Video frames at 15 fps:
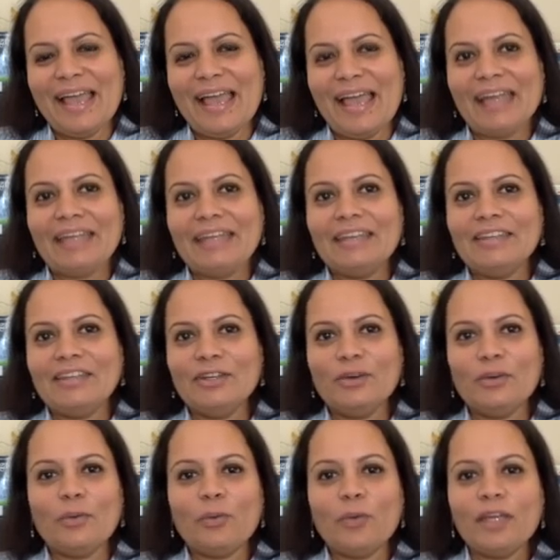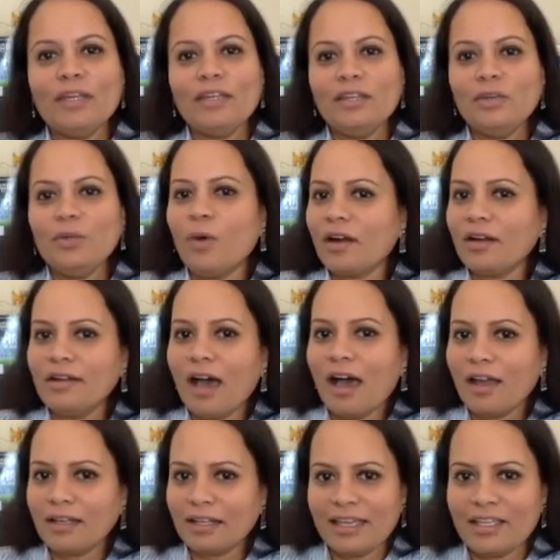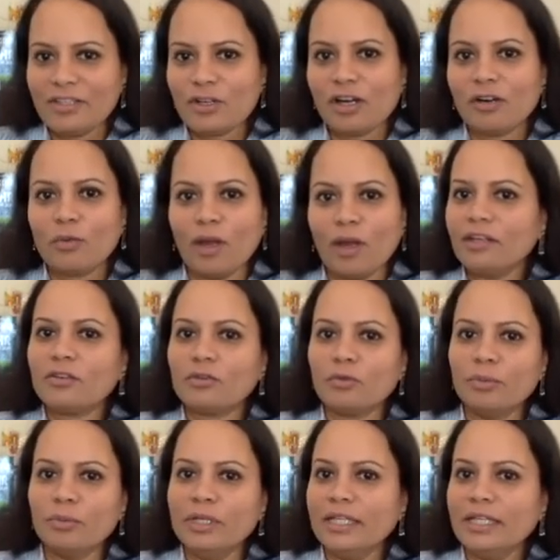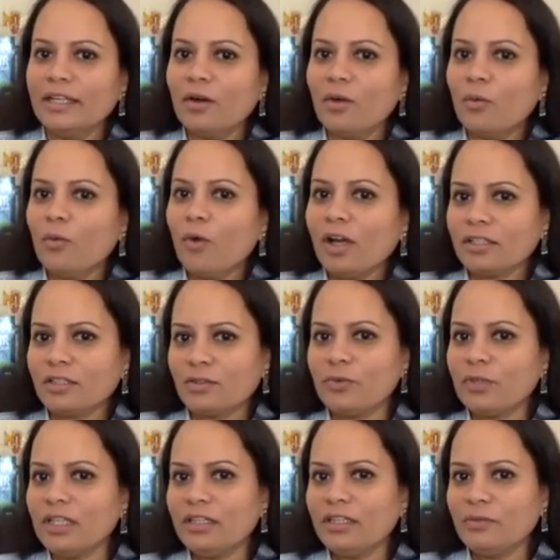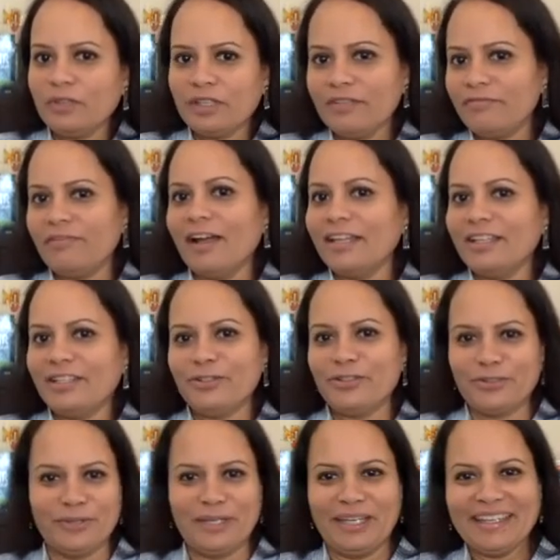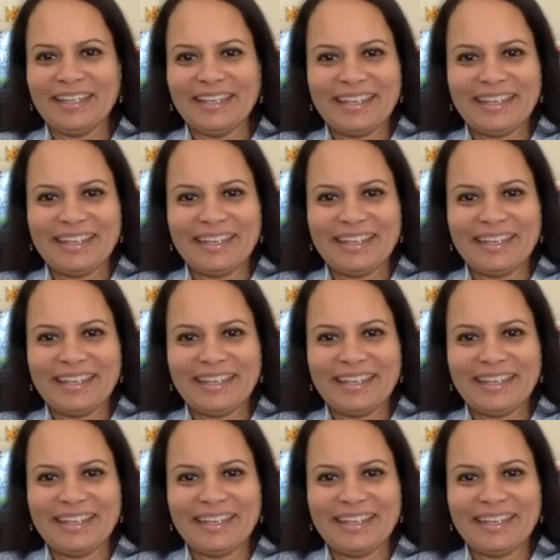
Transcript: And, you know, when you are not HR Wonder Woman, what will we find you doing?